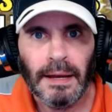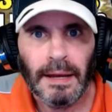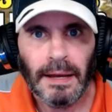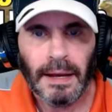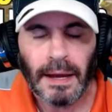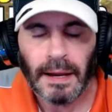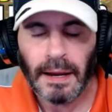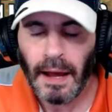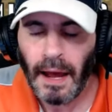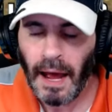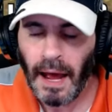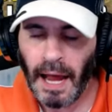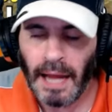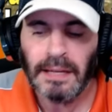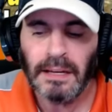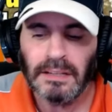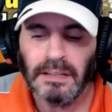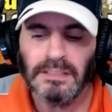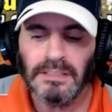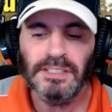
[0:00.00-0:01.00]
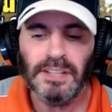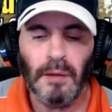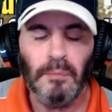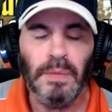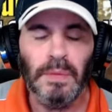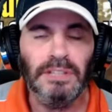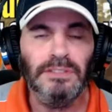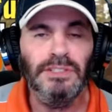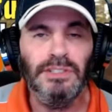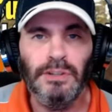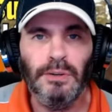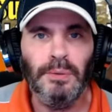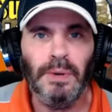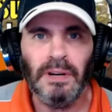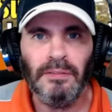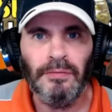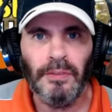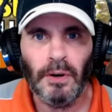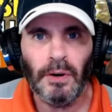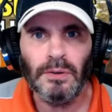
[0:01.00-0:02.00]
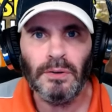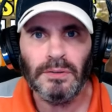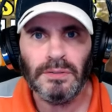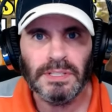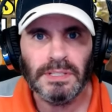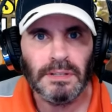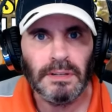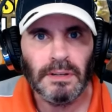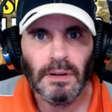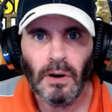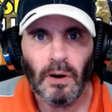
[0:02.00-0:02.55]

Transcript: and I can summon UFOs.